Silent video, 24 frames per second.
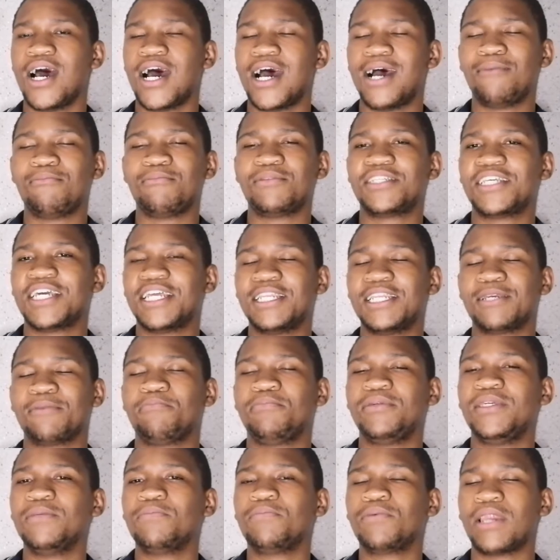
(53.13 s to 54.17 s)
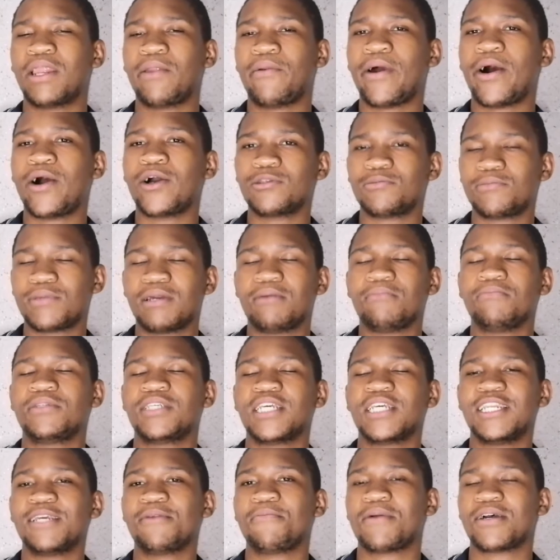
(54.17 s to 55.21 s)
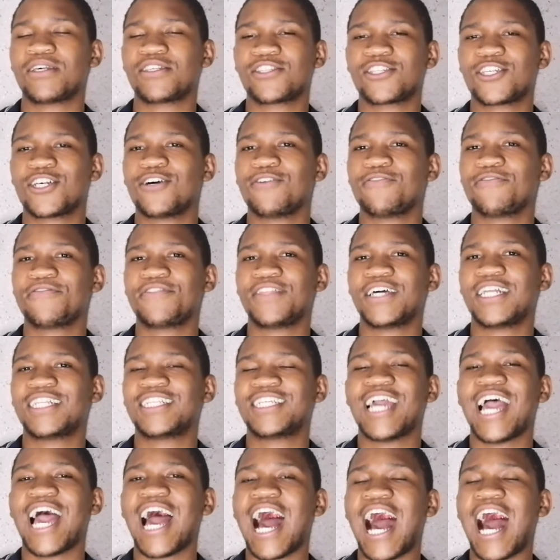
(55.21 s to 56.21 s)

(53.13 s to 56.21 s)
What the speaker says: I'm telling people around me, I'm telling myself that